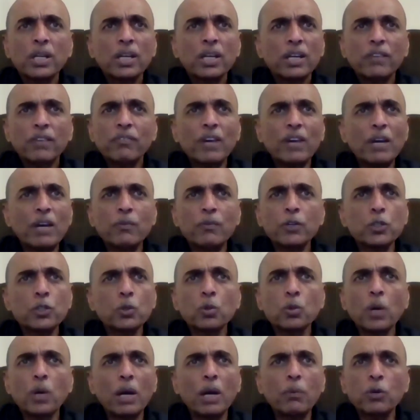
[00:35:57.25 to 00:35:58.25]
If I were
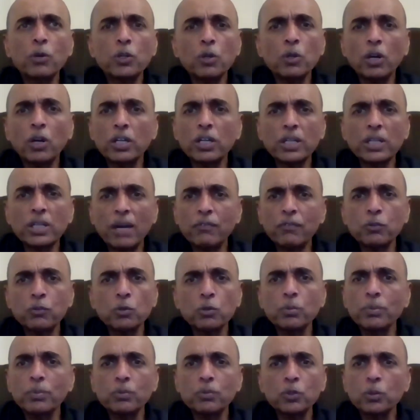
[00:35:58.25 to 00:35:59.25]
you, I would not have
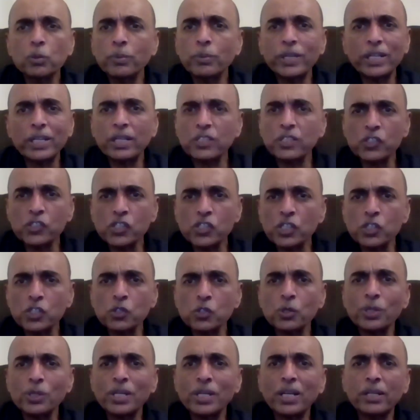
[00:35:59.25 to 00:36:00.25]
too many concerns
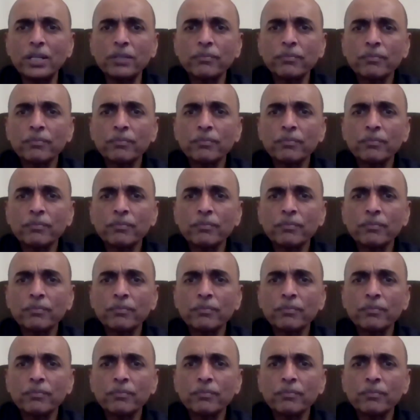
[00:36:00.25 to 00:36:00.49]
on that.